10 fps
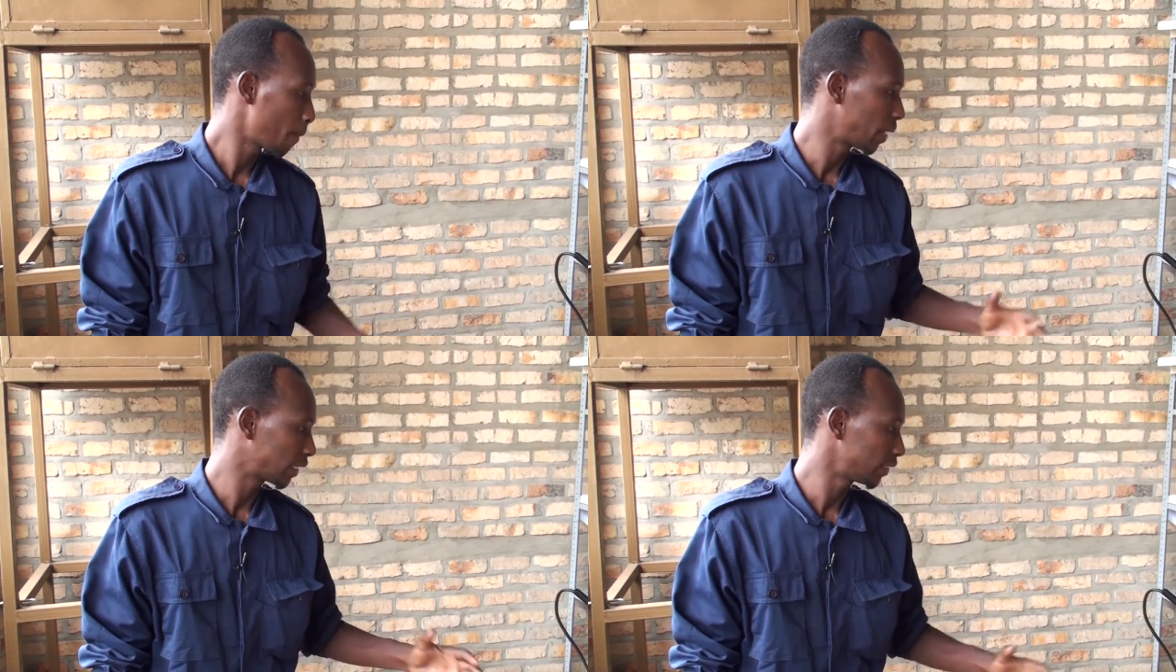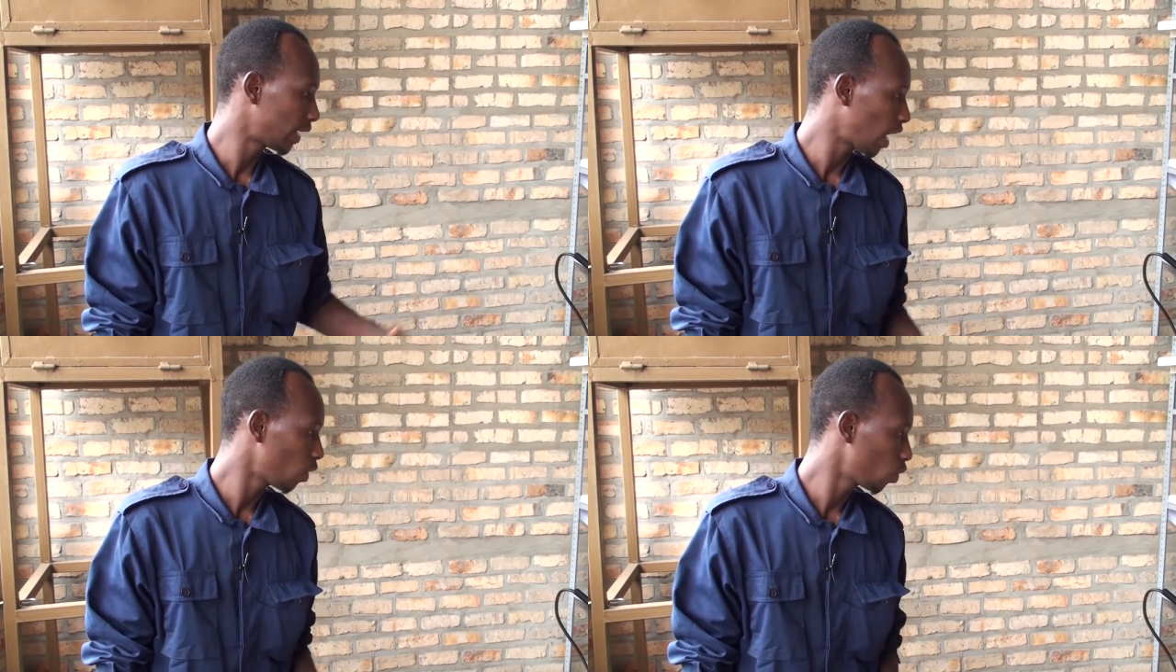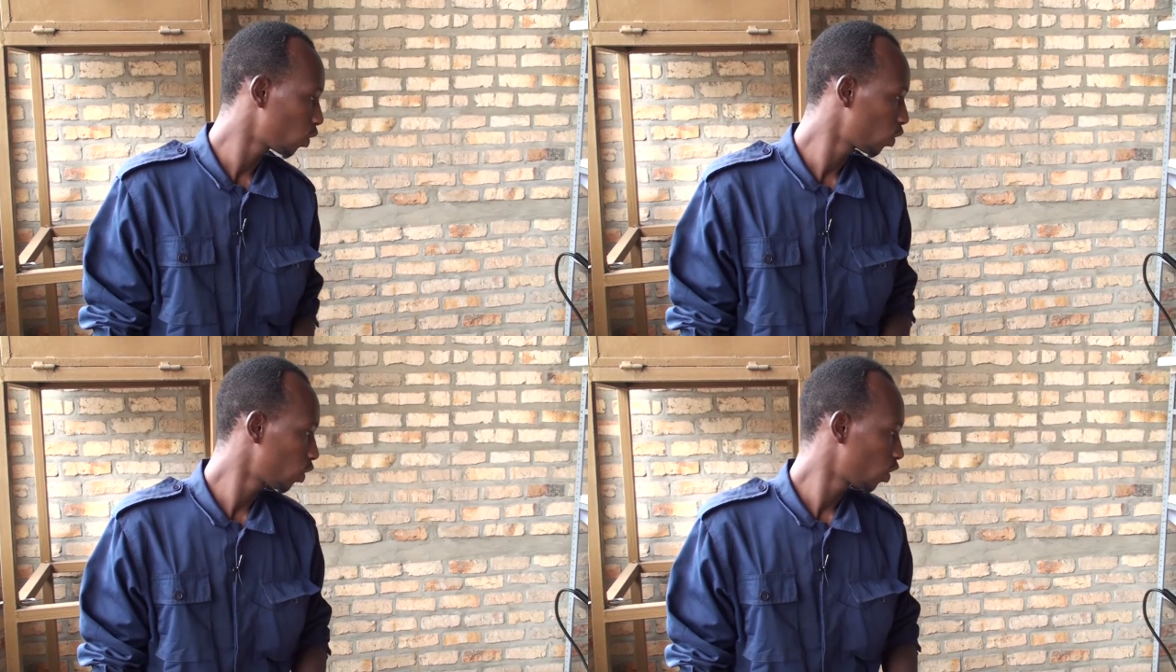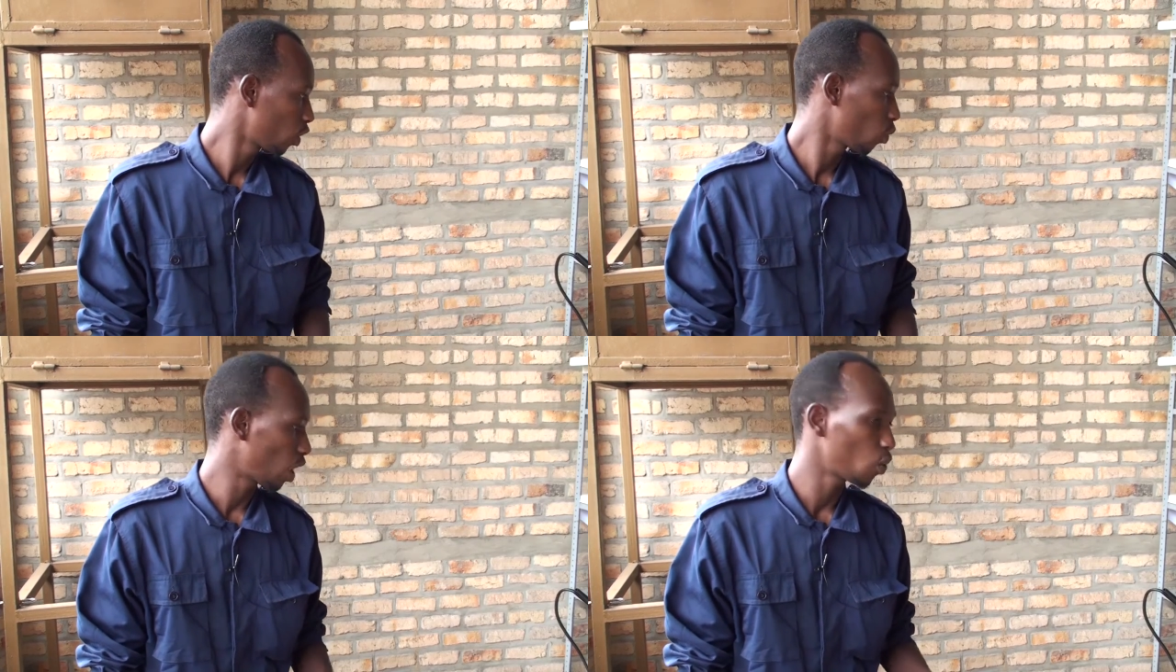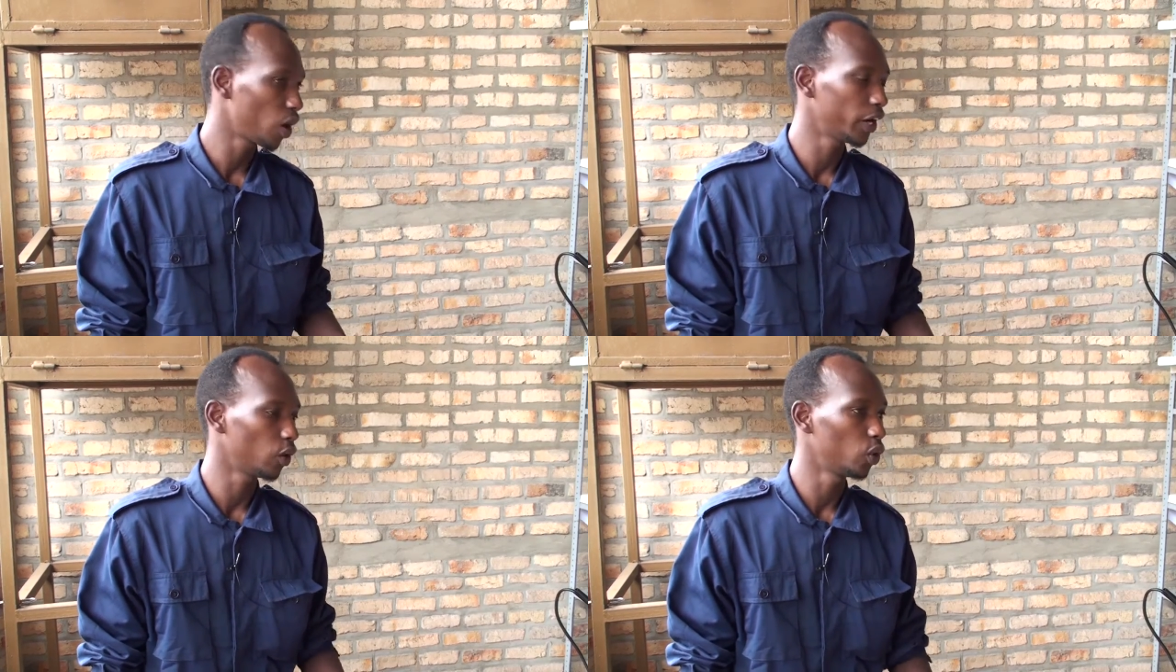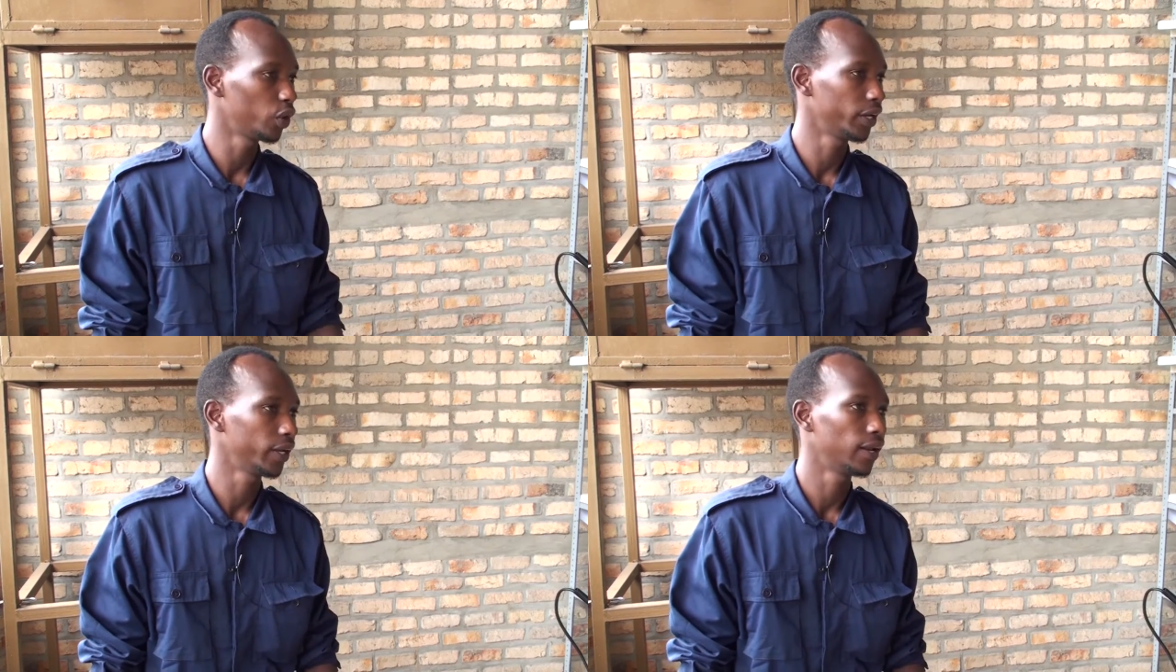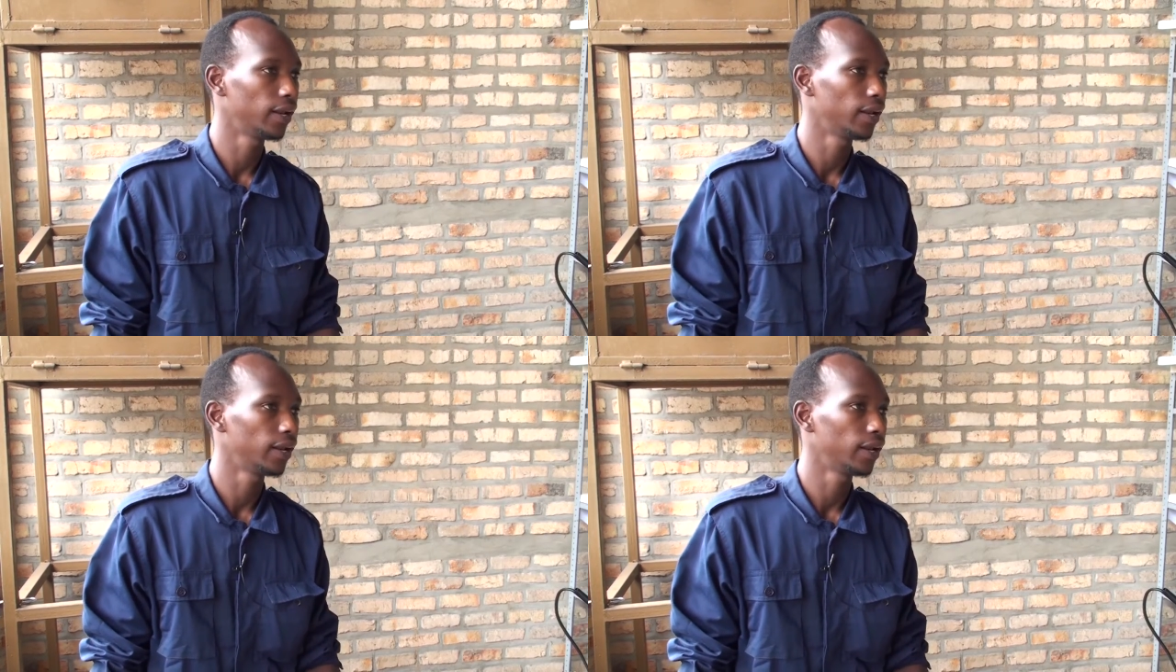But now we are going on